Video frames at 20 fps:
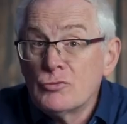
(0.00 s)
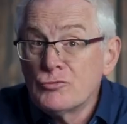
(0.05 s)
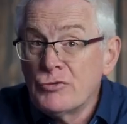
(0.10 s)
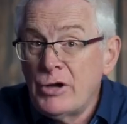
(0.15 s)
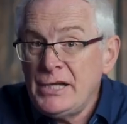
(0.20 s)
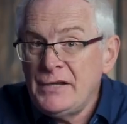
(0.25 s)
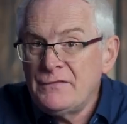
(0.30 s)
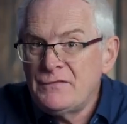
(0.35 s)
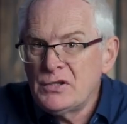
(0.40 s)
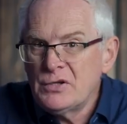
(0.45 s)

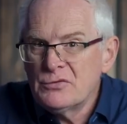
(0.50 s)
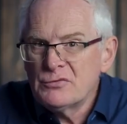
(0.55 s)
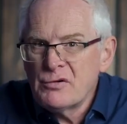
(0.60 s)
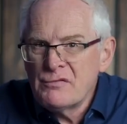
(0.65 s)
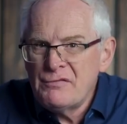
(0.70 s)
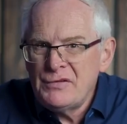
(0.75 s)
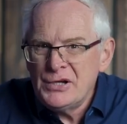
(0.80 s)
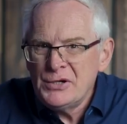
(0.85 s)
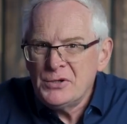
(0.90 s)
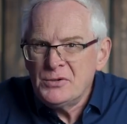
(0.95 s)
Ready for the
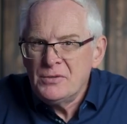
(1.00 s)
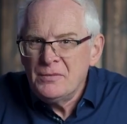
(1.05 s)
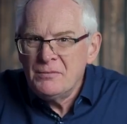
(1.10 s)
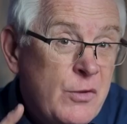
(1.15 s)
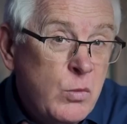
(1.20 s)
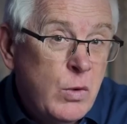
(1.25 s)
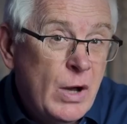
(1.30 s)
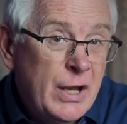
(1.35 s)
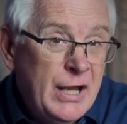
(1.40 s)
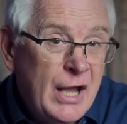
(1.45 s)
reveal? The
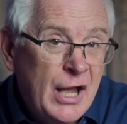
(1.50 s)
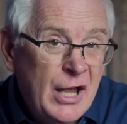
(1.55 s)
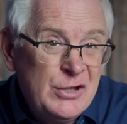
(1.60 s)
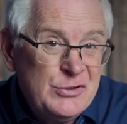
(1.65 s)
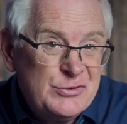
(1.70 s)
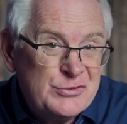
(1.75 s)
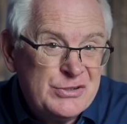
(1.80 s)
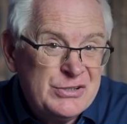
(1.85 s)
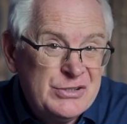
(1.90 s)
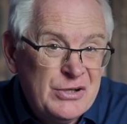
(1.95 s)

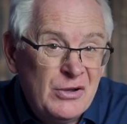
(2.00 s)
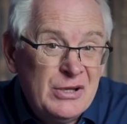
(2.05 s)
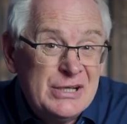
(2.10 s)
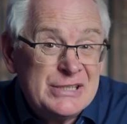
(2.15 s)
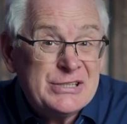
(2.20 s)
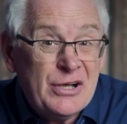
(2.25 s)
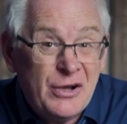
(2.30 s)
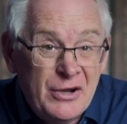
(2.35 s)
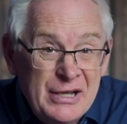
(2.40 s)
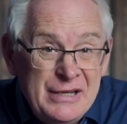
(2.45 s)

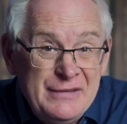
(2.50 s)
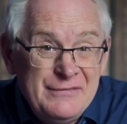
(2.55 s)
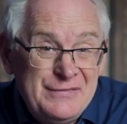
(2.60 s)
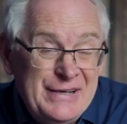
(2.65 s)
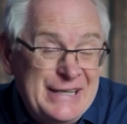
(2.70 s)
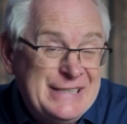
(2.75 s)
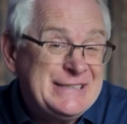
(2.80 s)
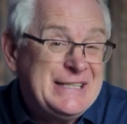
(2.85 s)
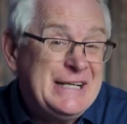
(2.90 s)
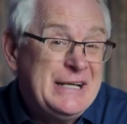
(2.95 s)
$100 I
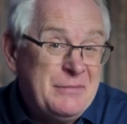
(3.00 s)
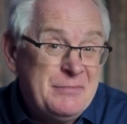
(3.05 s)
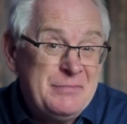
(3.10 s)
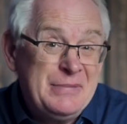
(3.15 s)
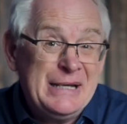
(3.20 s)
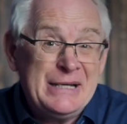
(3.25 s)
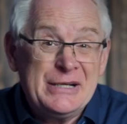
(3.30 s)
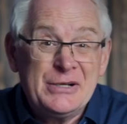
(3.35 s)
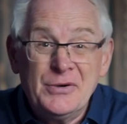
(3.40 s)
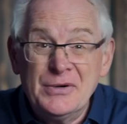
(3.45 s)
invested in
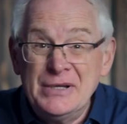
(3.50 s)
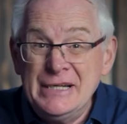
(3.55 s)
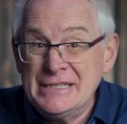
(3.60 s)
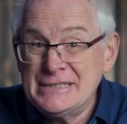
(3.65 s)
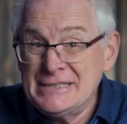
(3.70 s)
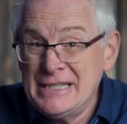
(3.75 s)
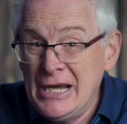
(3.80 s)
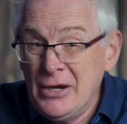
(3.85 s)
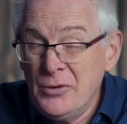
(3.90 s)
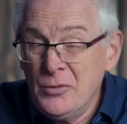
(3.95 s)
Bitcoin
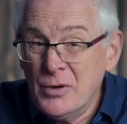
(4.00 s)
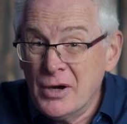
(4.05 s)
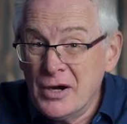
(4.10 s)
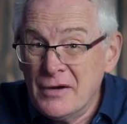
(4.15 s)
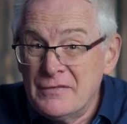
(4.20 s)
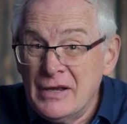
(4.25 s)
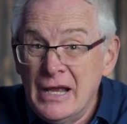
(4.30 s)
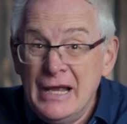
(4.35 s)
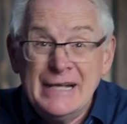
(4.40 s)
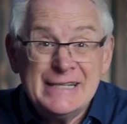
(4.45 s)
is now
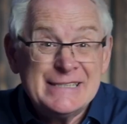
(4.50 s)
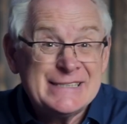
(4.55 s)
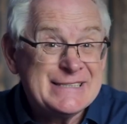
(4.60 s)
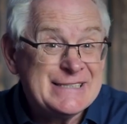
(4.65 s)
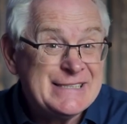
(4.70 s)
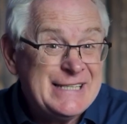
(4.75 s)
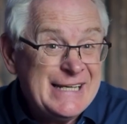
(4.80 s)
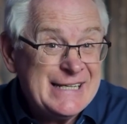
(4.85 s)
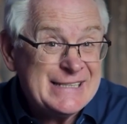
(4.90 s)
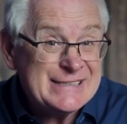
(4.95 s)
worth
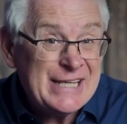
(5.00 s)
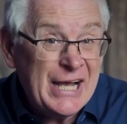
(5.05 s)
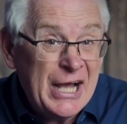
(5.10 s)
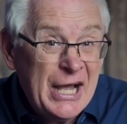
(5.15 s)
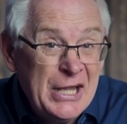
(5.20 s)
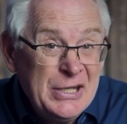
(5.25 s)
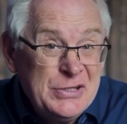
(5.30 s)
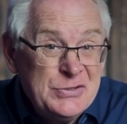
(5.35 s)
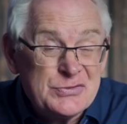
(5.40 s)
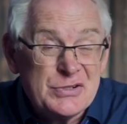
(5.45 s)

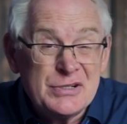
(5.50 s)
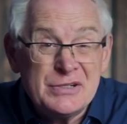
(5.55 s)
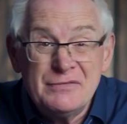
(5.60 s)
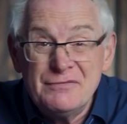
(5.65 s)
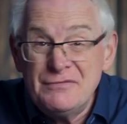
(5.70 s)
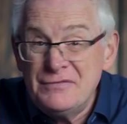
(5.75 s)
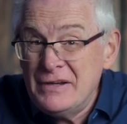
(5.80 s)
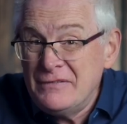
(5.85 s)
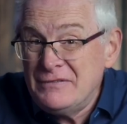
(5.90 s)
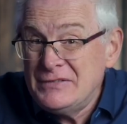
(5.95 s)

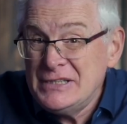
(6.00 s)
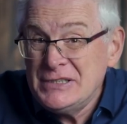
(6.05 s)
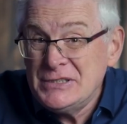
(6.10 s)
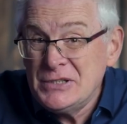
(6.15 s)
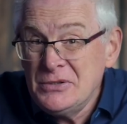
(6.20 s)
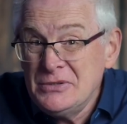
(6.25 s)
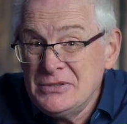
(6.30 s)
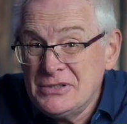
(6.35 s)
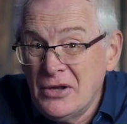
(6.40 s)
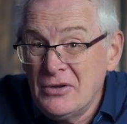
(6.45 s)

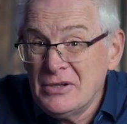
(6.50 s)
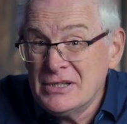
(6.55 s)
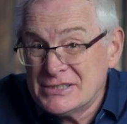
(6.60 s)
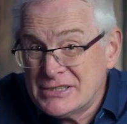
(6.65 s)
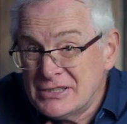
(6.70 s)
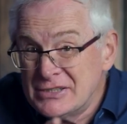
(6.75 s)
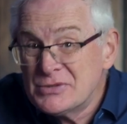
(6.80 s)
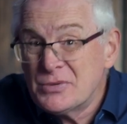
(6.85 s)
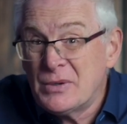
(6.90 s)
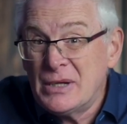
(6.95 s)

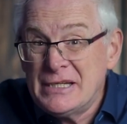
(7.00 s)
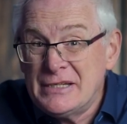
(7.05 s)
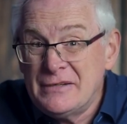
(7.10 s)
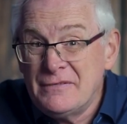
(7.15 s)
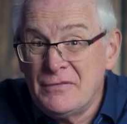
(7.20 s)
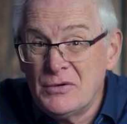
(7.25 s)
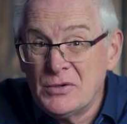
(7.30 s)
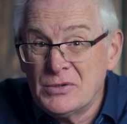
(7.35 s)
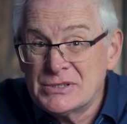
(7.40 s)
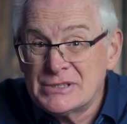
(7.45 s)

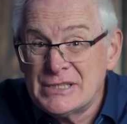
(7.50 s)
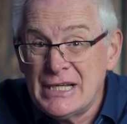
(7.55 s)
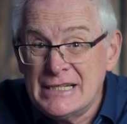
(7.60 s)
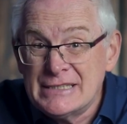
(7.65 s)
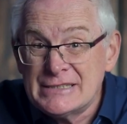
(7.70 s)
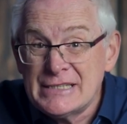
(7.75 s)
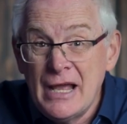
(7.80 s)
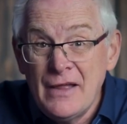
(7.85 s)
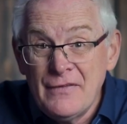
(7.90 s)
$652.24.